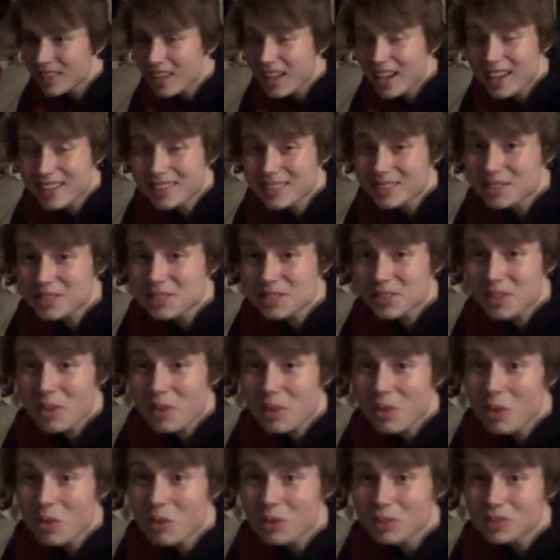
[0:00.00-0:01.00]
And it's
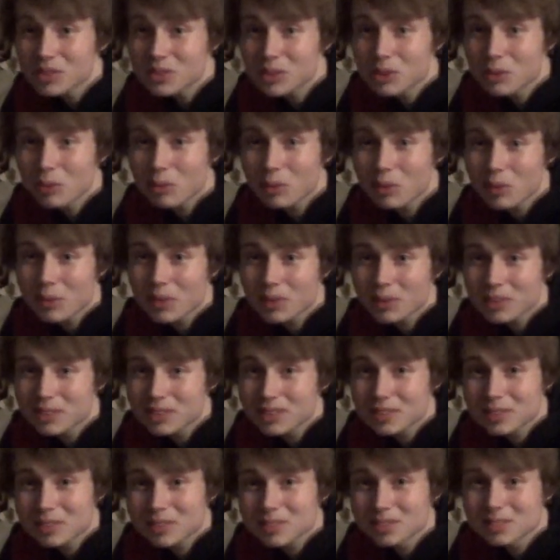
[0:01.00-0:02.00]
all
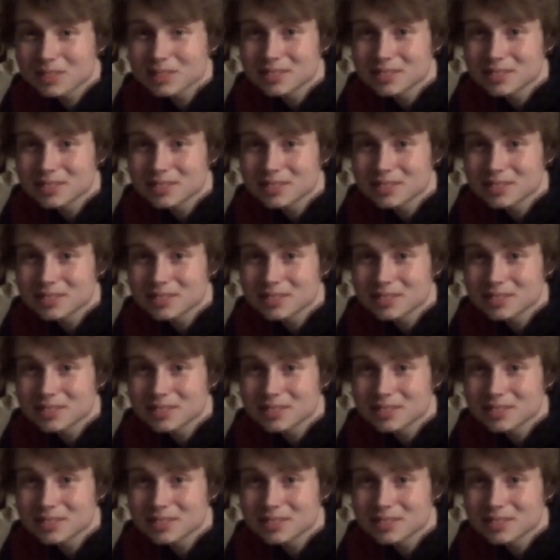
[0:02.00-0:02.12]
yours.